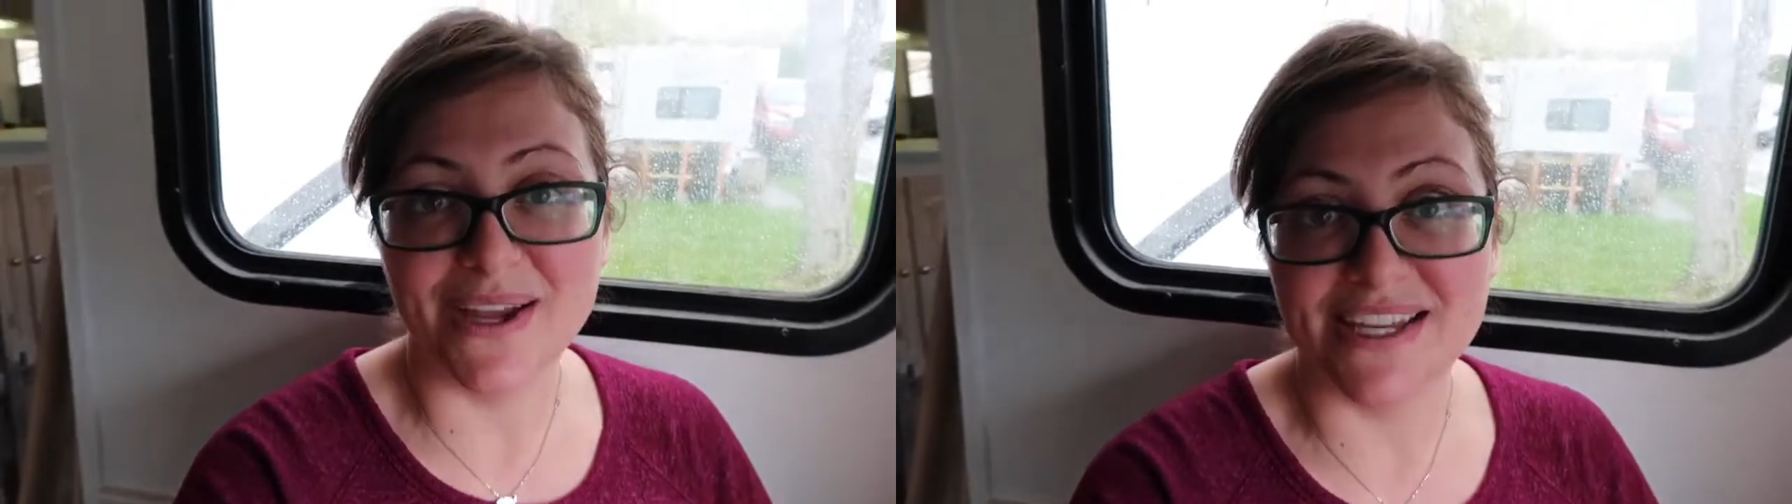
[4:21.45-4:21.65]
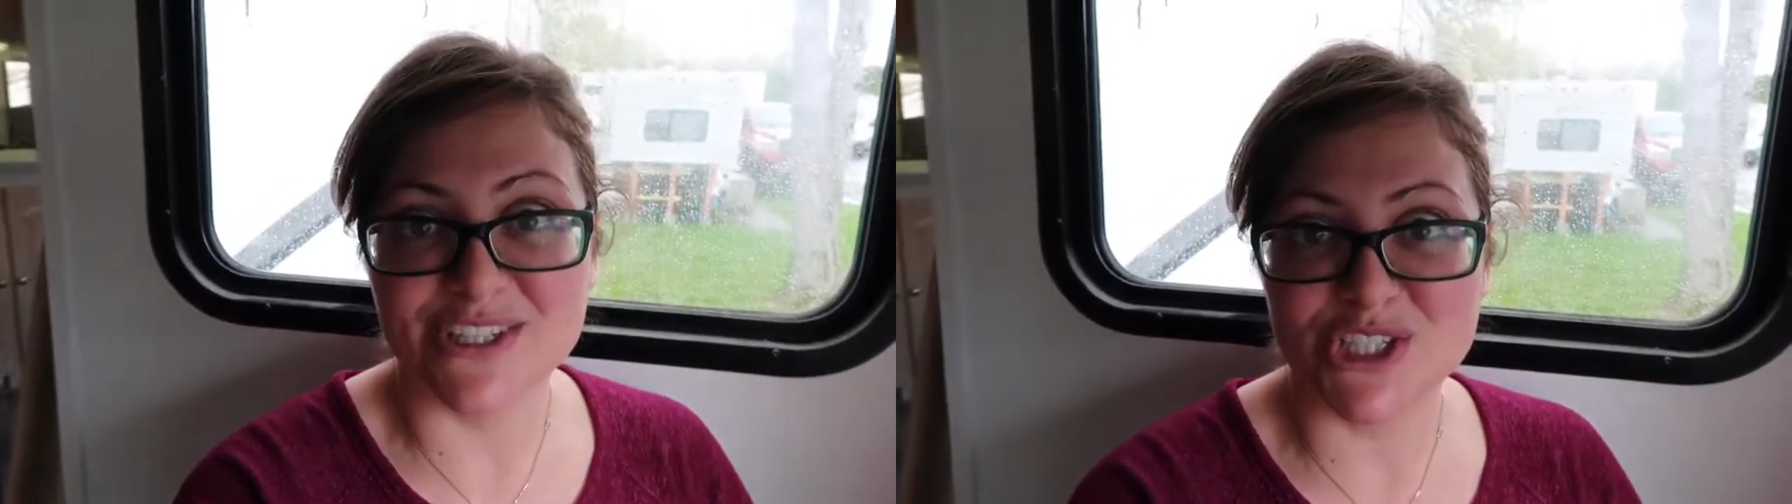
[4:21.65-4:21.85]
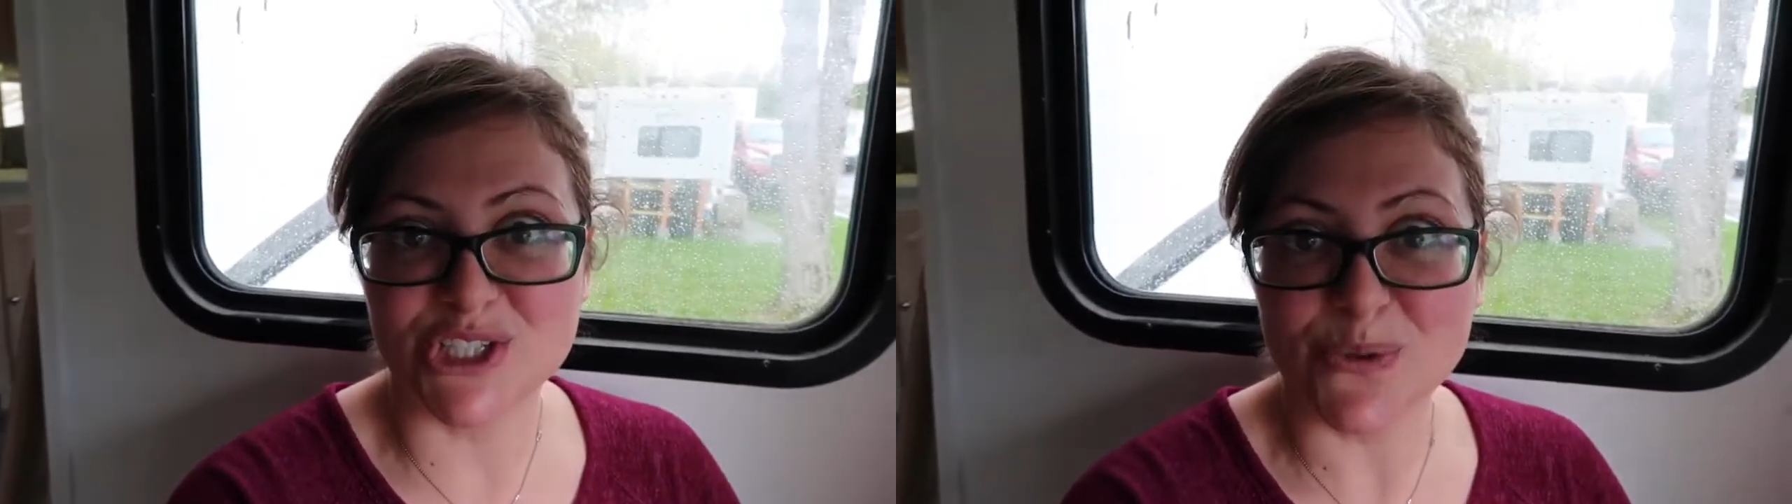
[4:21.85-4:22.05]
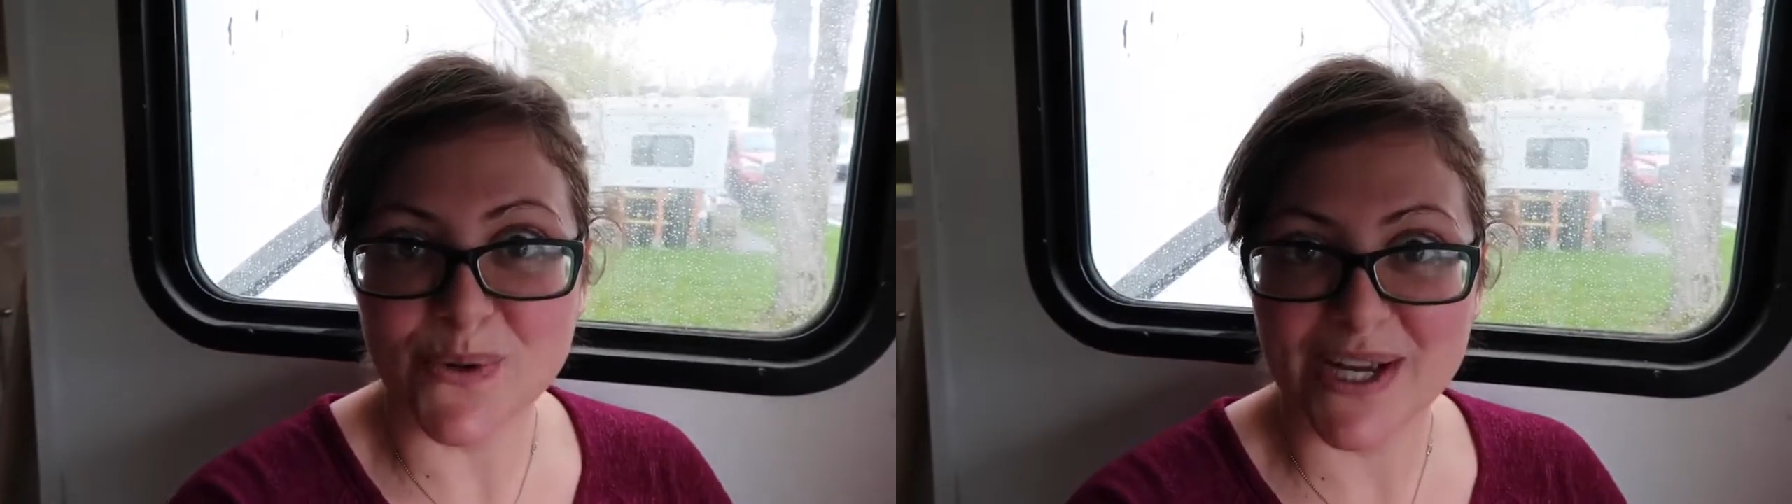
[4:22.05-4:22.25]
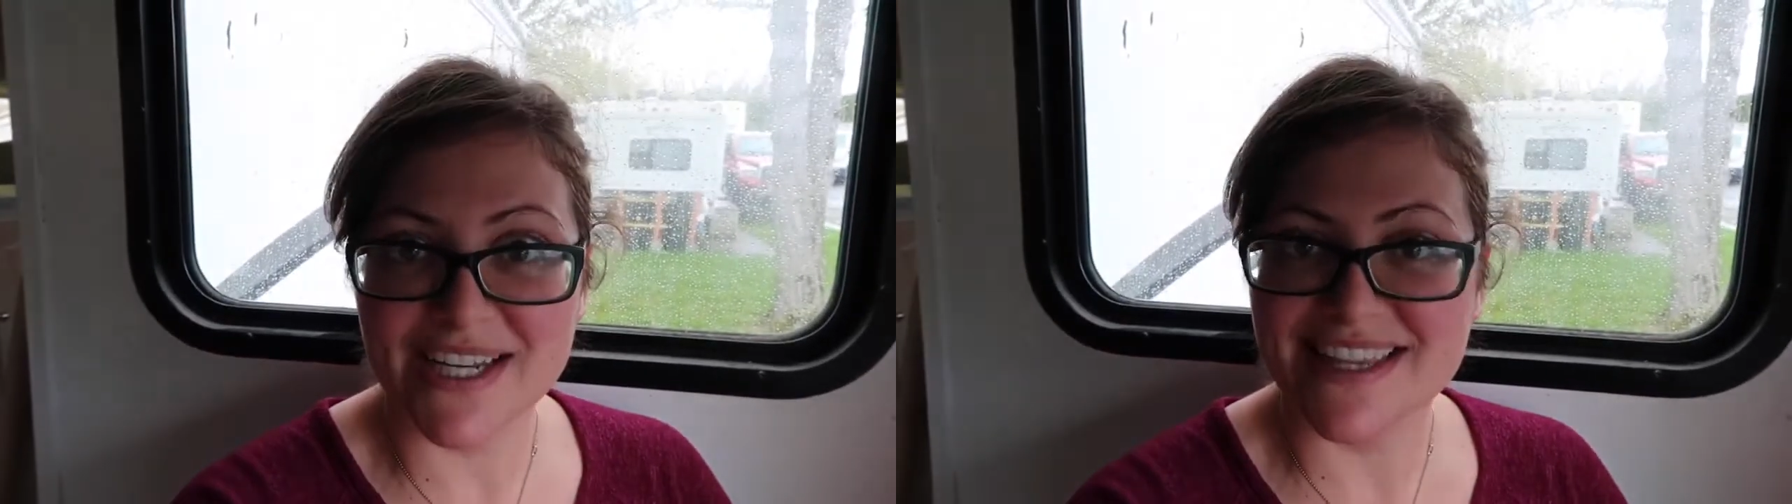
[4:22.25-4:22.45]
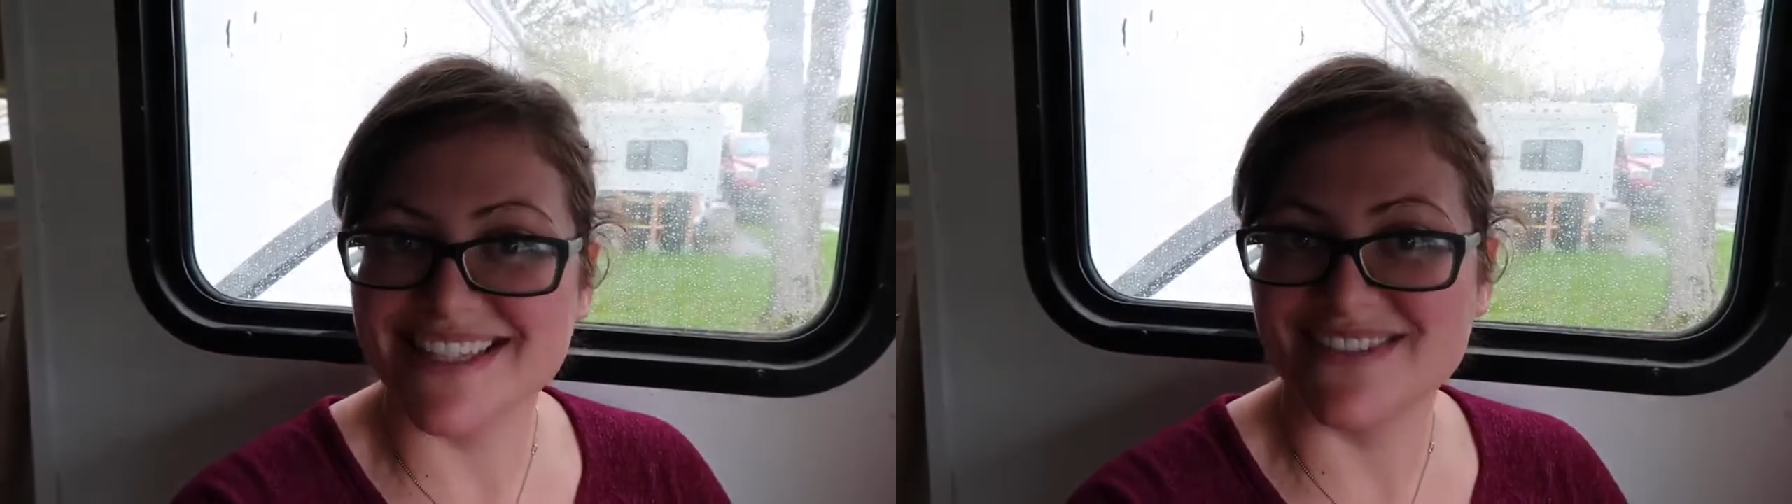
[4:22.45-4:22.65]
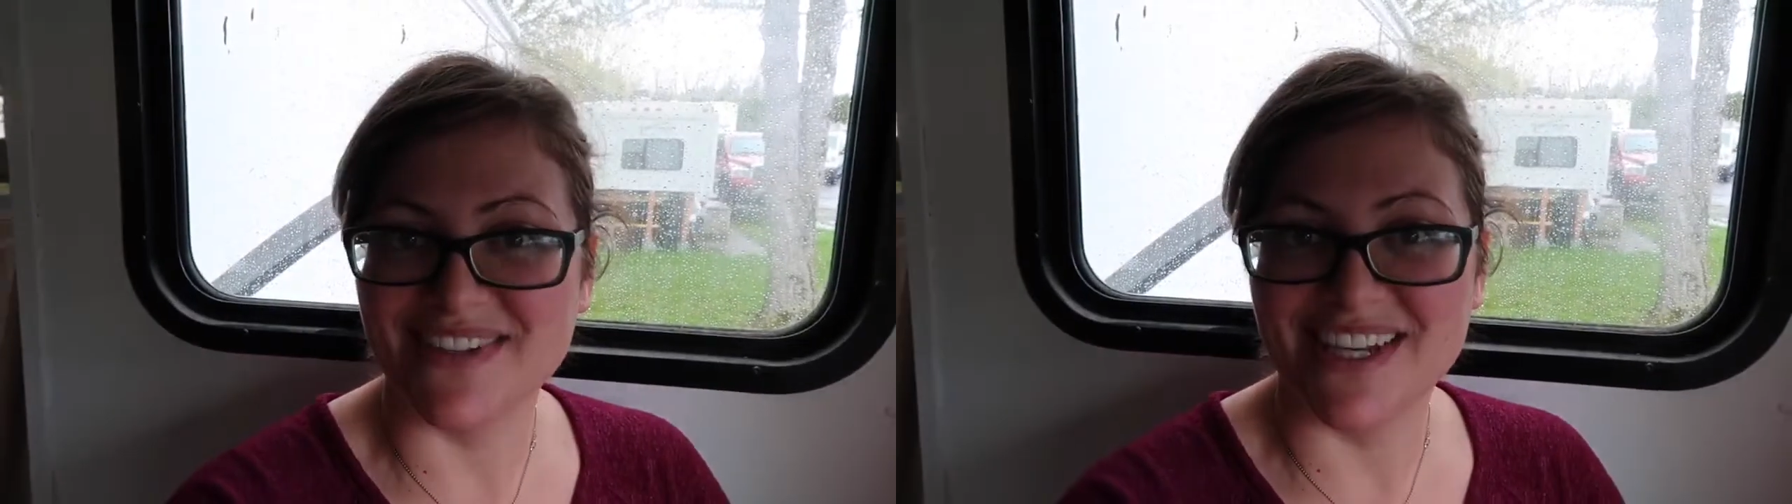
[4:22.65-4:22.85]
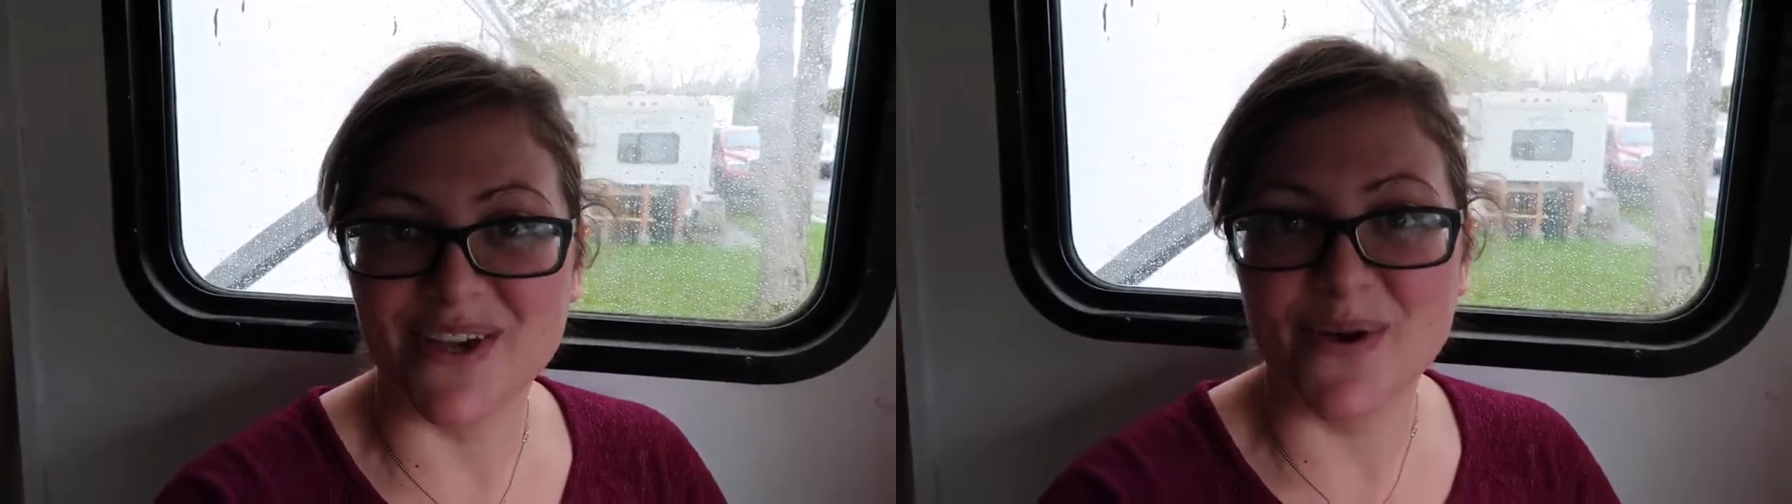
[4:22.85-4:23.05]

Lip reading: enjoyed this video.